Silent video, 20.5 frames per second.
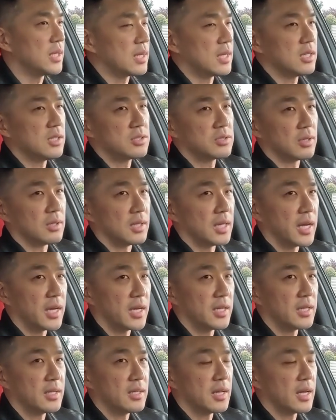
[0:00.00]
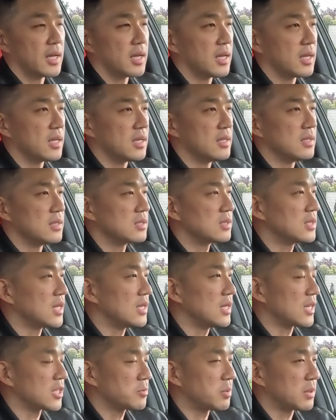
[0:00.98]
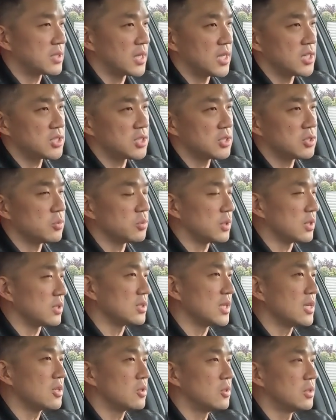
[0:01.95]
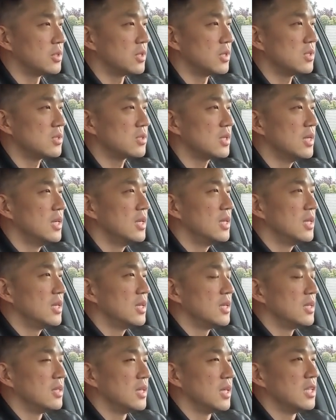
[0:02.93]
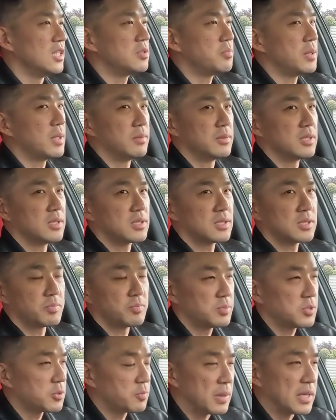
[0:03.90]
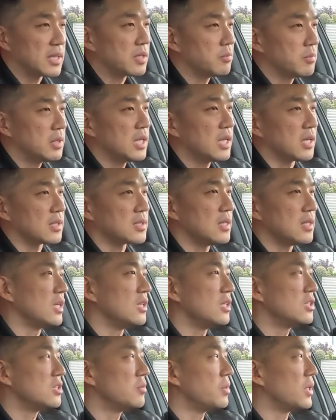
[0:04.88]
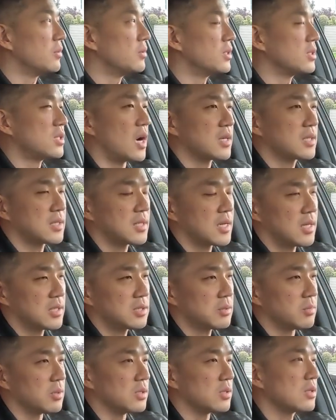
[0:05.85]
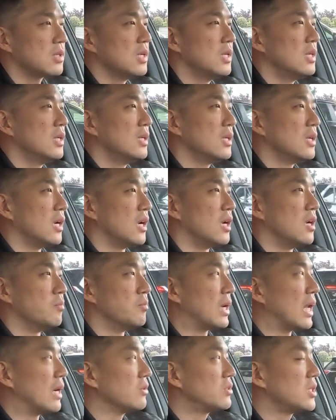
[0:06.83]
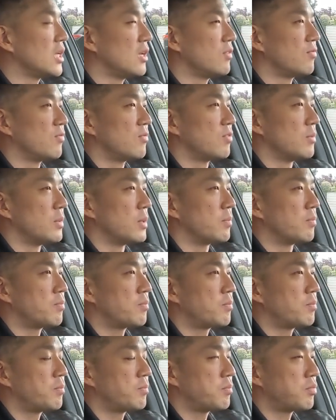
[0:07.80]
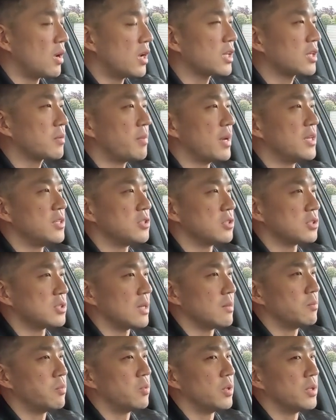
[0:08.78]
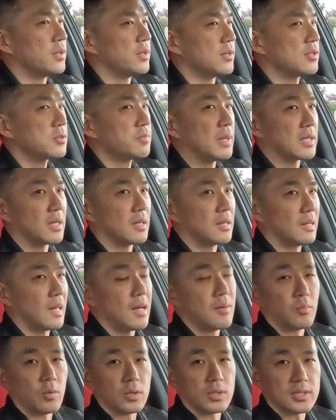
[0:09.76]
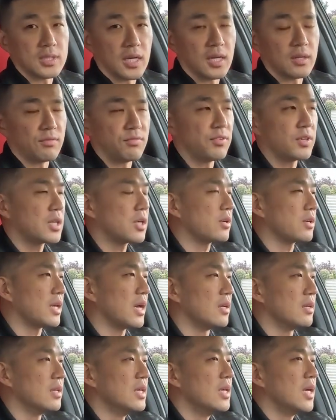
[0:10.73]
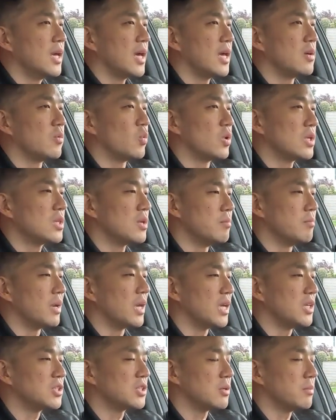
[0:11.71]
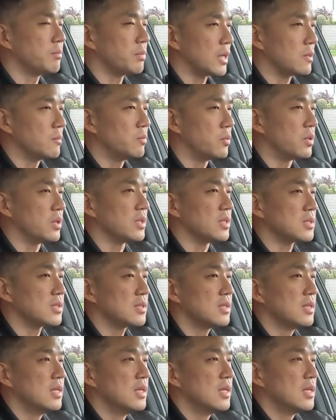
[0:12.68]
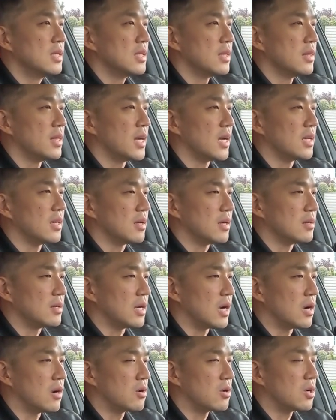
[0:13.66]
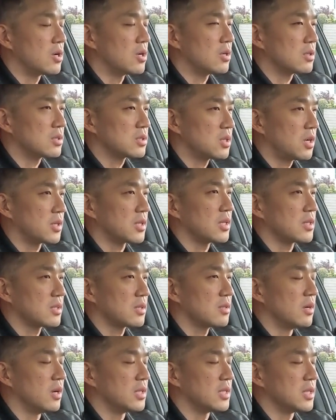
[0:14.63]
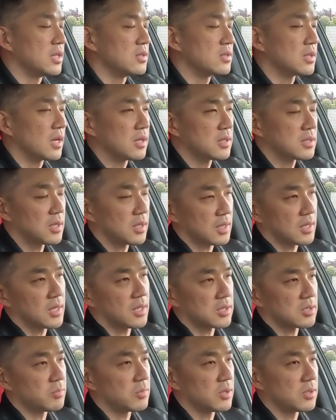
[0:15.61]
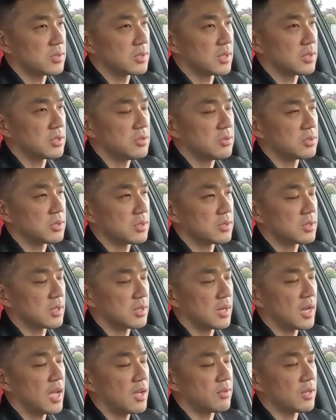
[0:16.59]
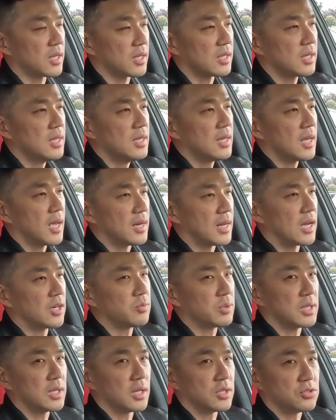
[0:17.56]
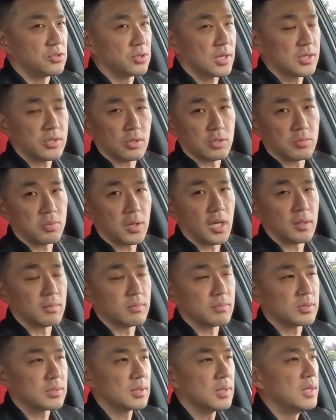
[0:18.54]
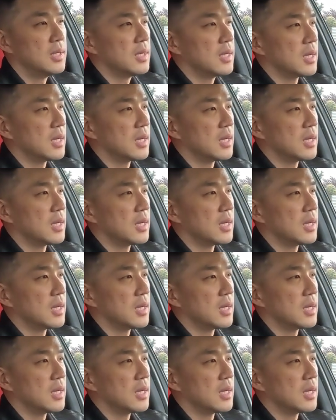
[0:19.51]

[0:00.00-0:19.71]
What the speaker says: They need to align and set expectations with their stakeholders. They need to be able to speak in meetings. They need to be able to talk to customers. But I would say from a product manager standpoint, they're spending a lot more time figuring out, hey, what are the major pain points that our target audience, our target customers, our users are having, and how do we address those problems?